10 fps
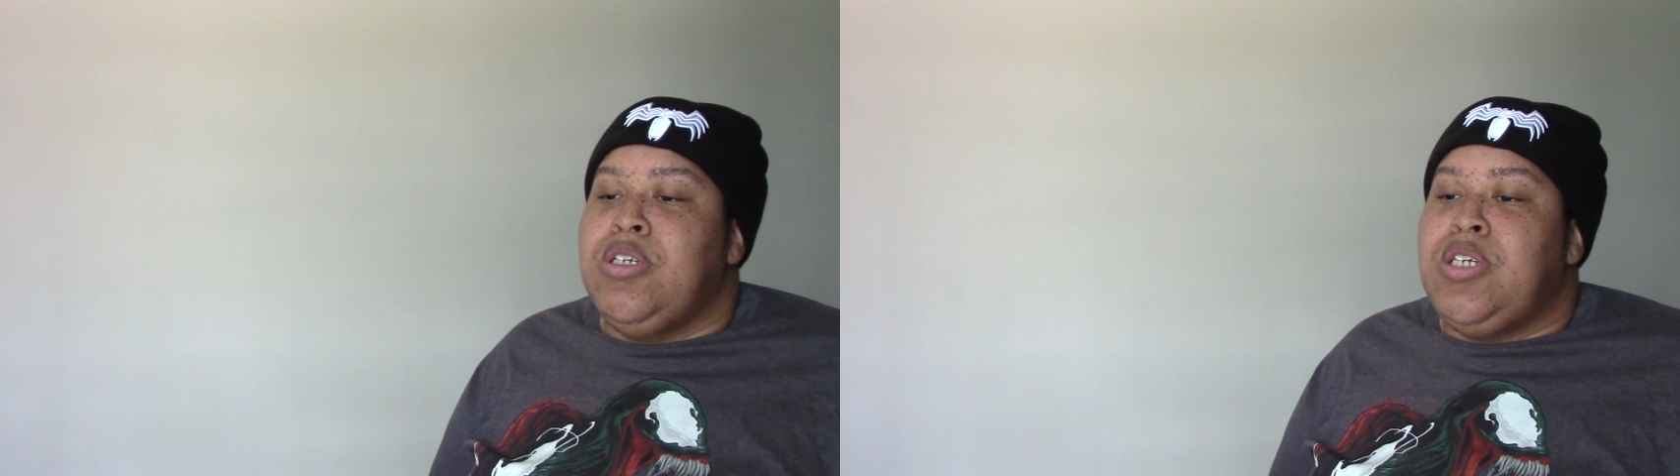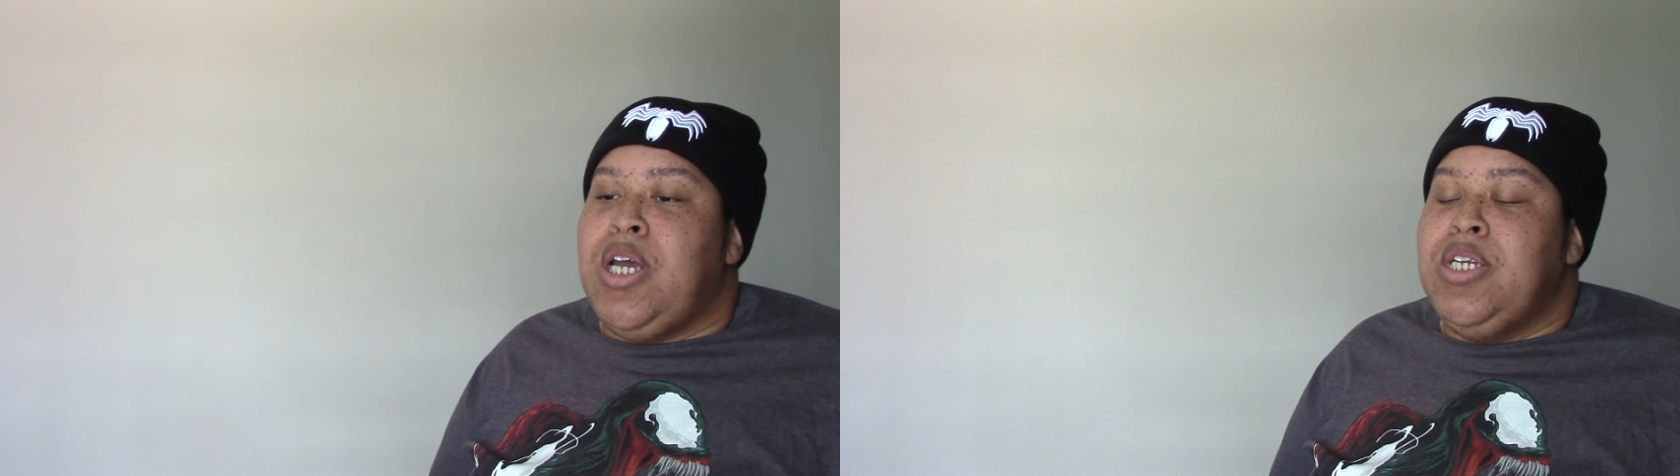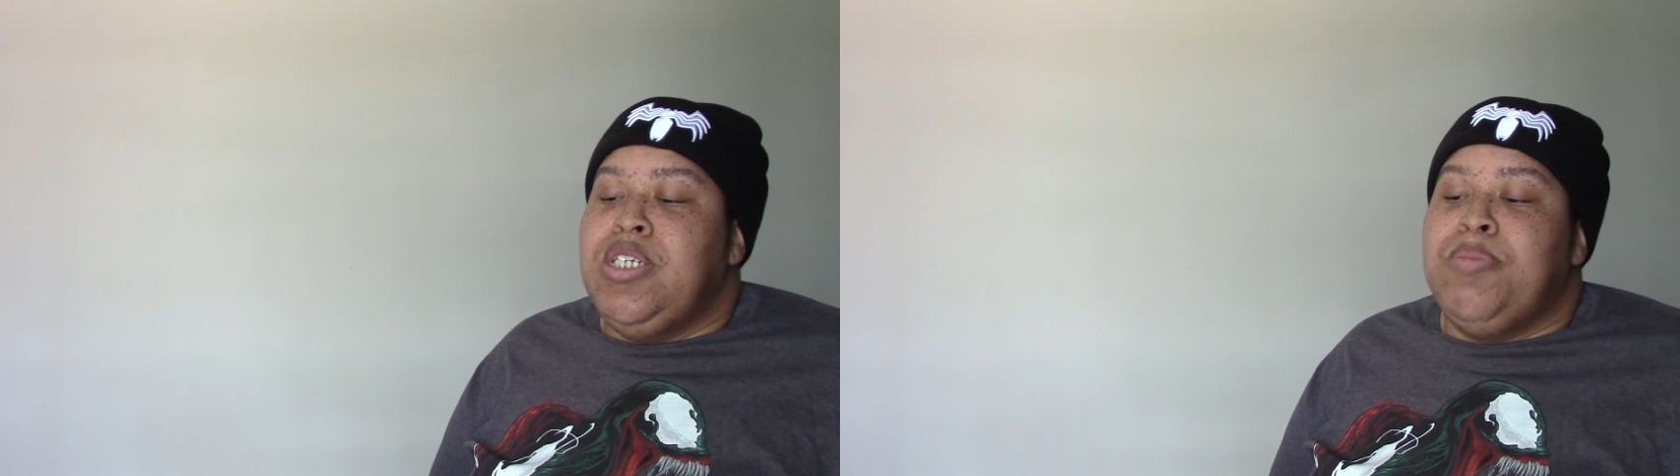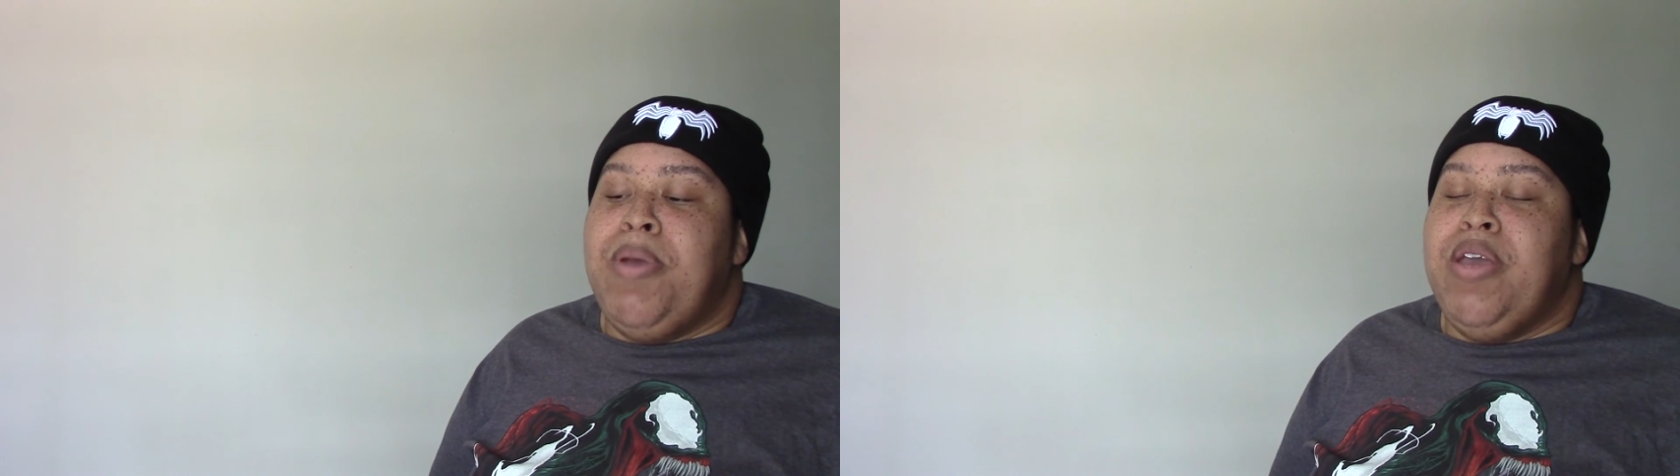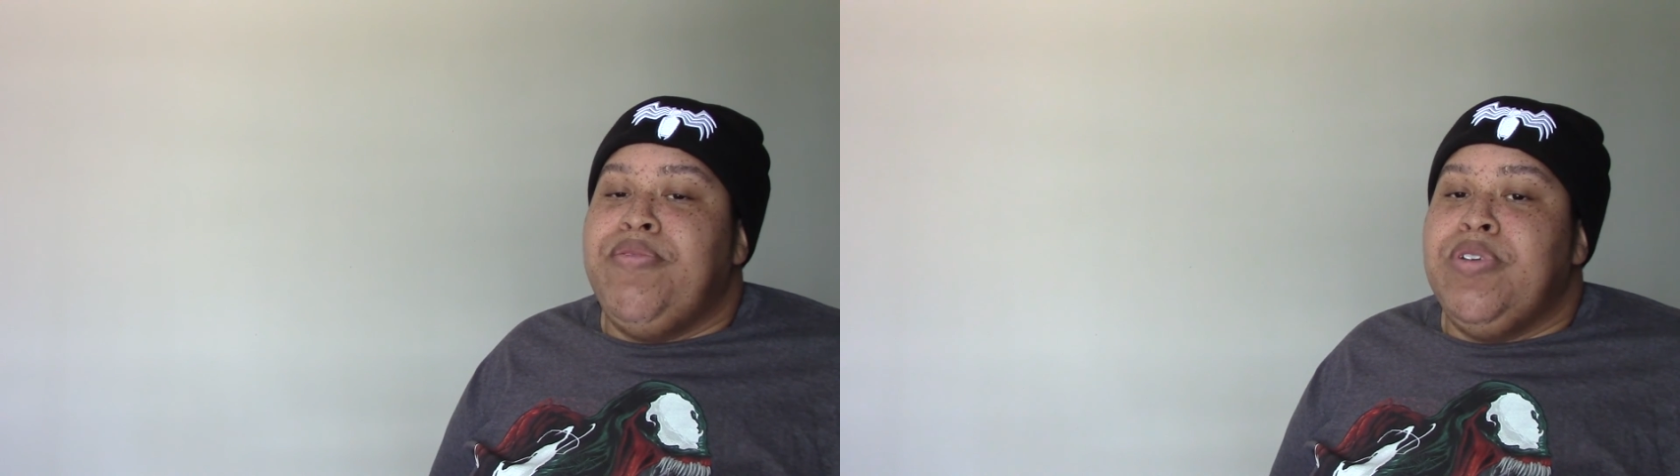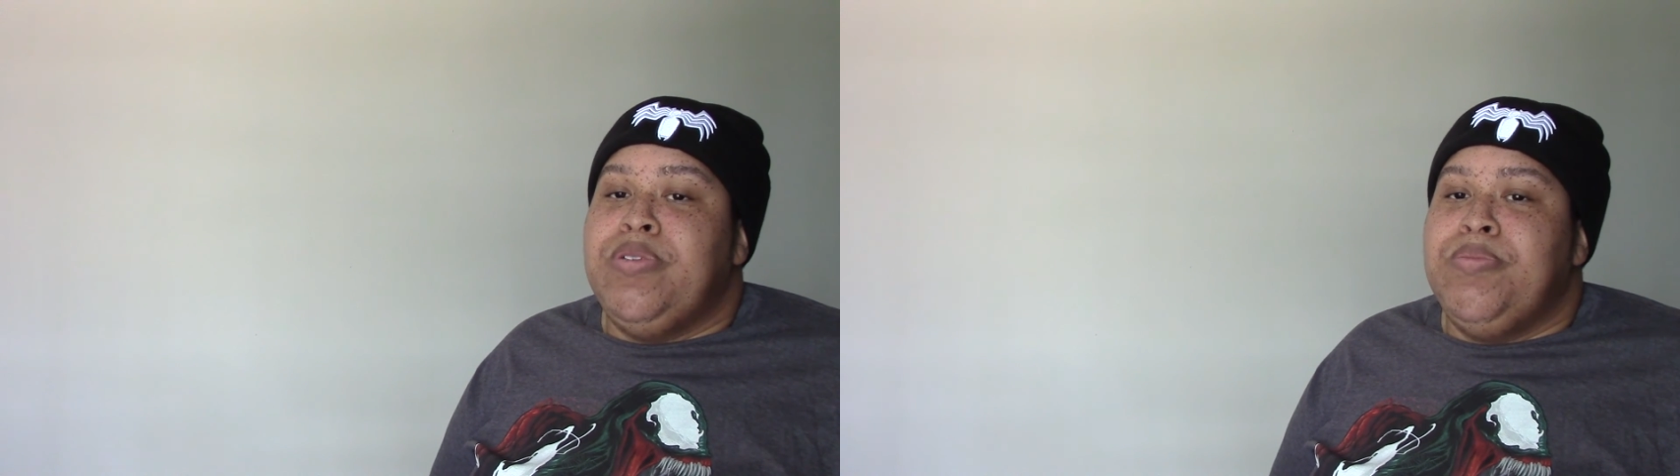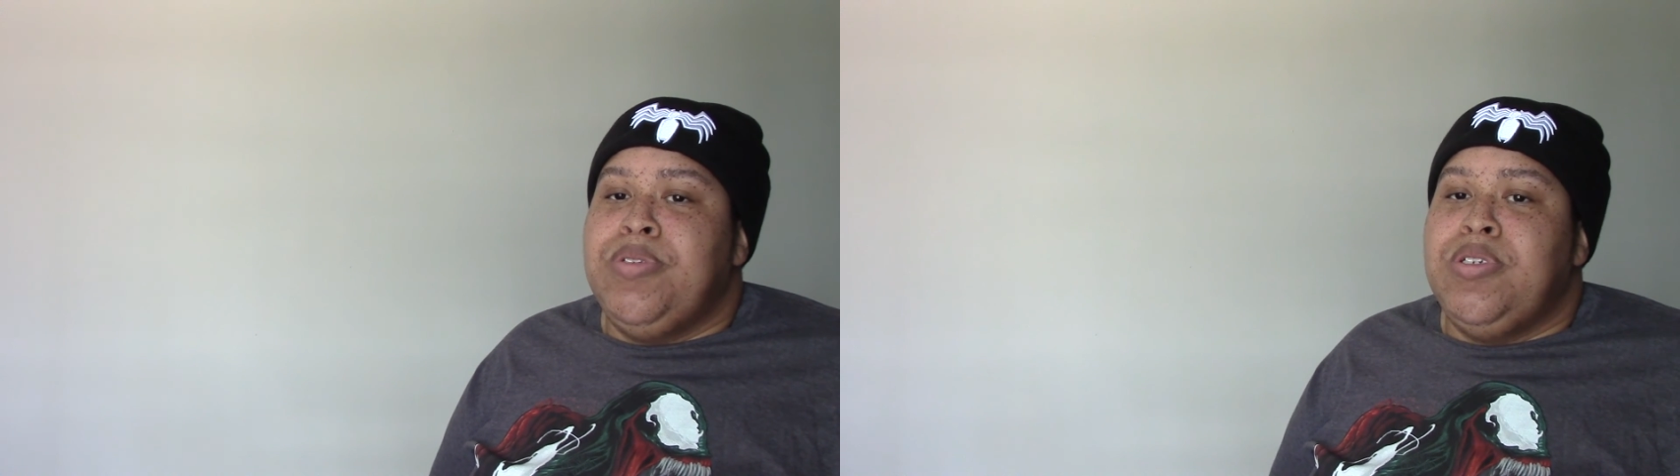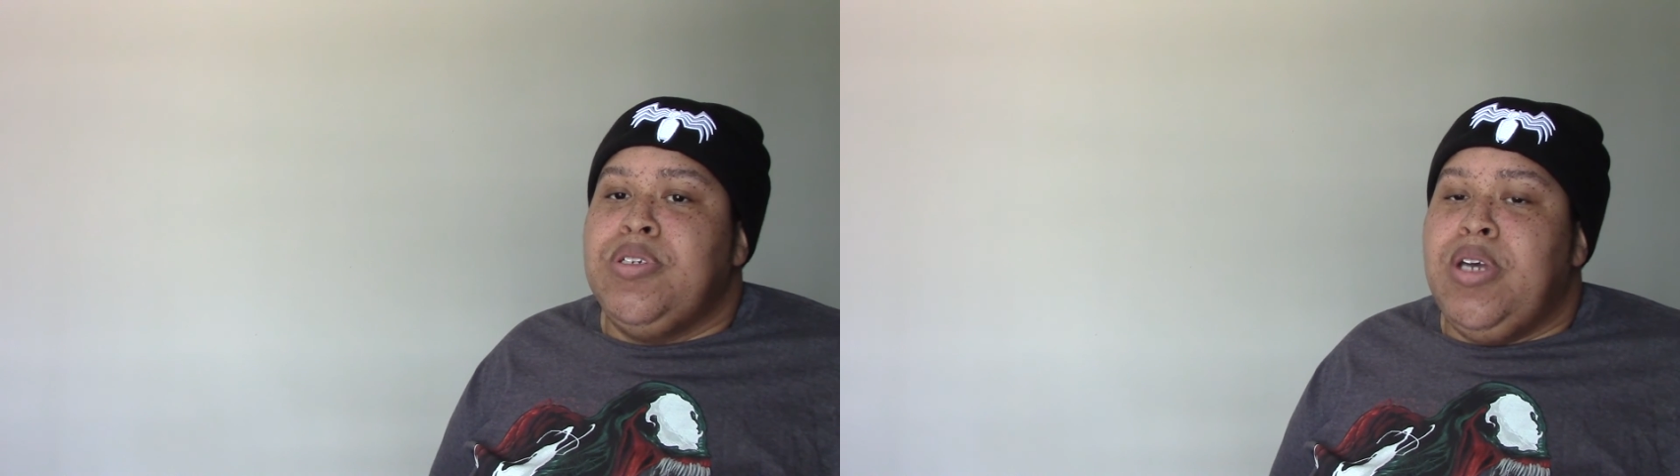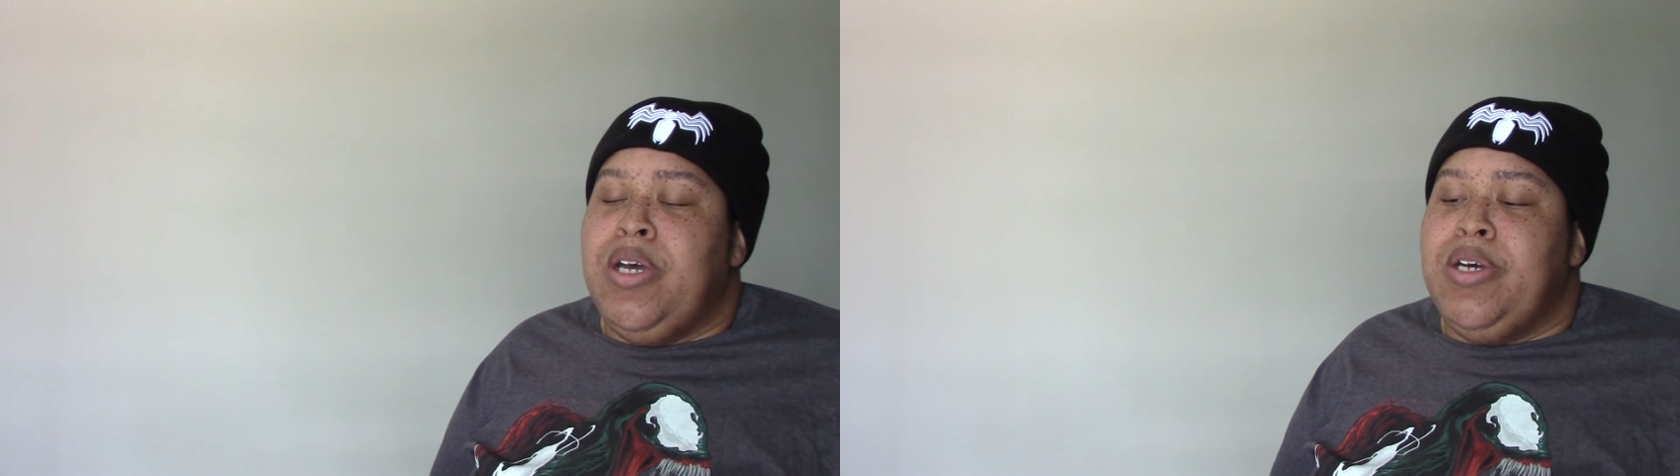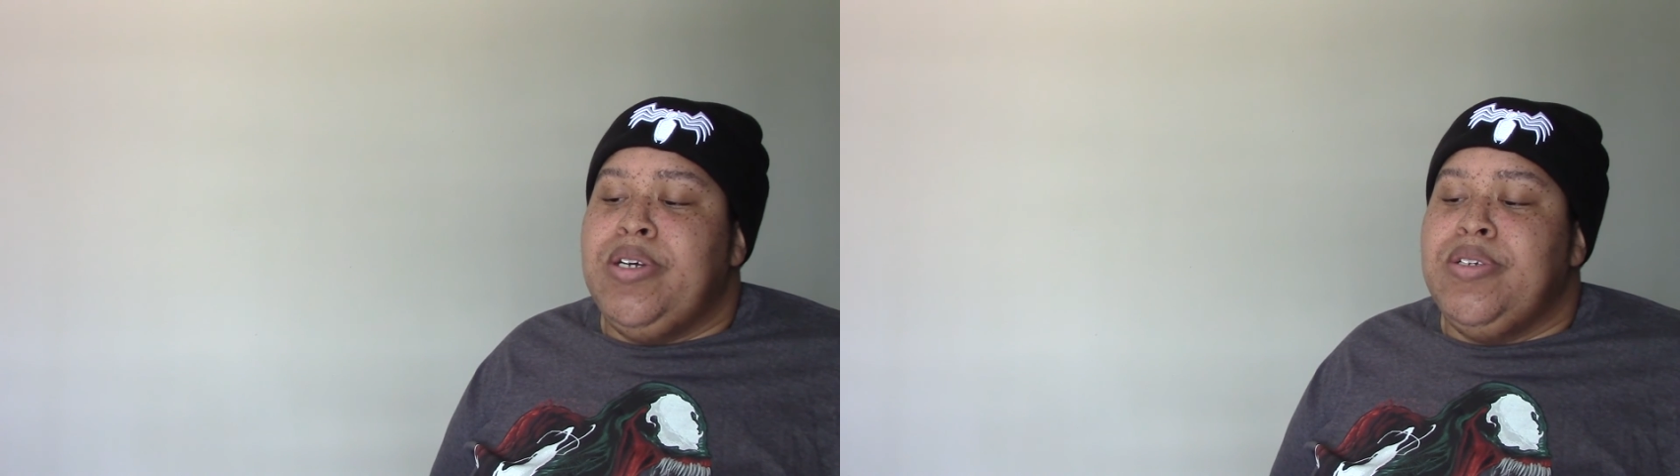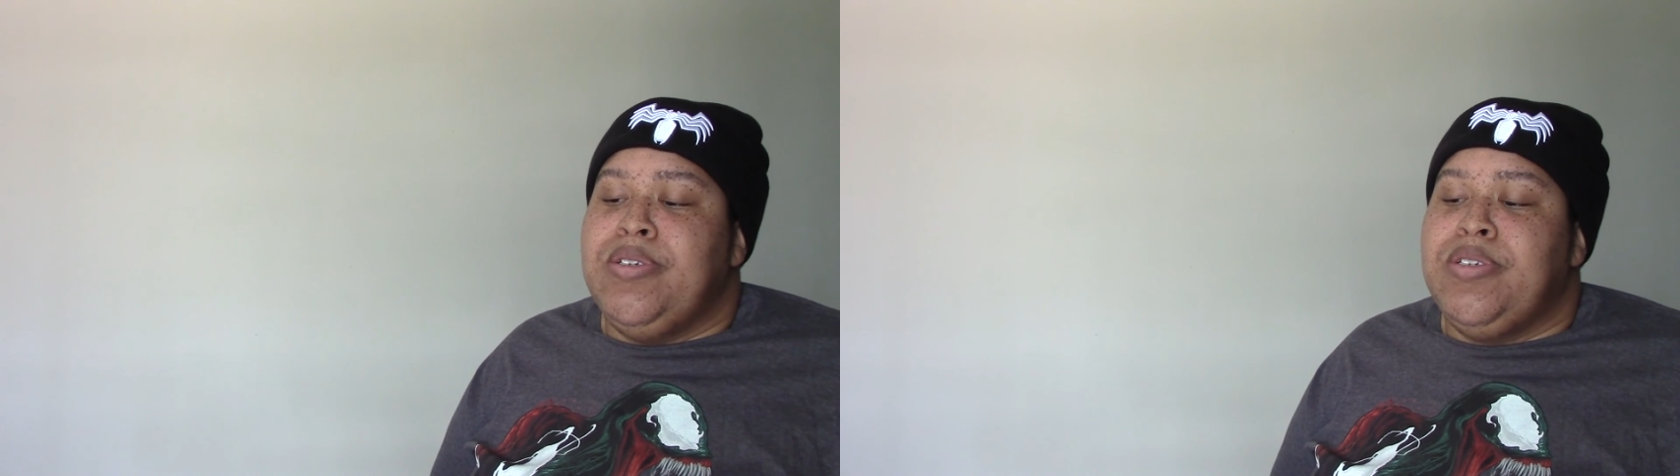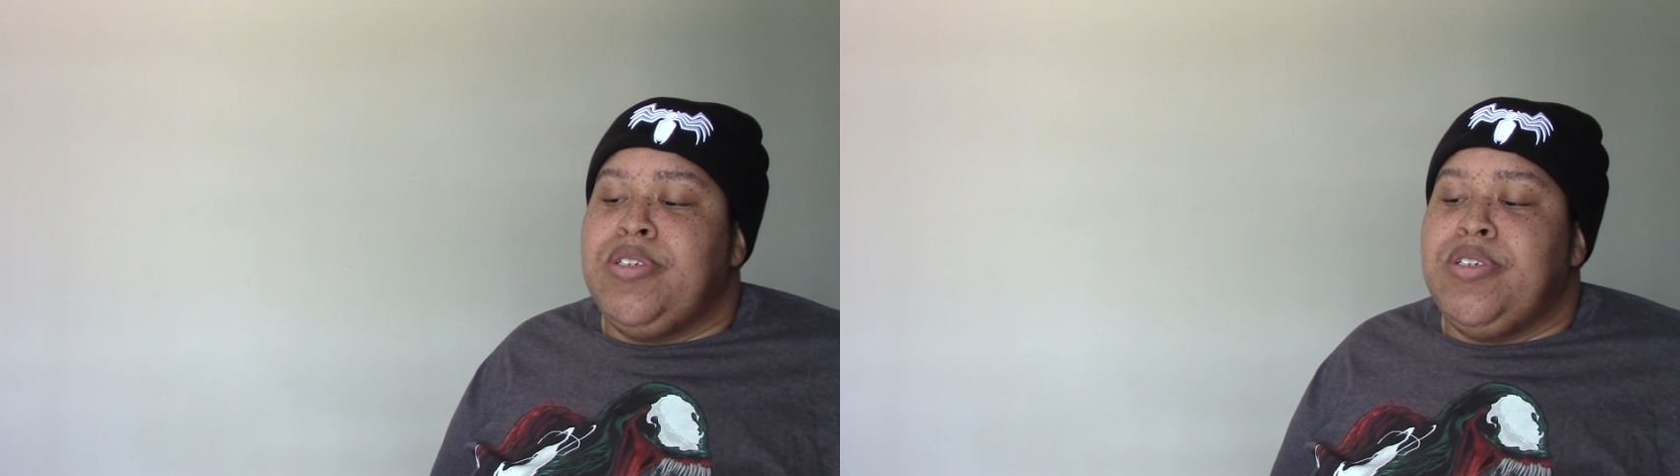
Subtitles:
Chinese-made films. But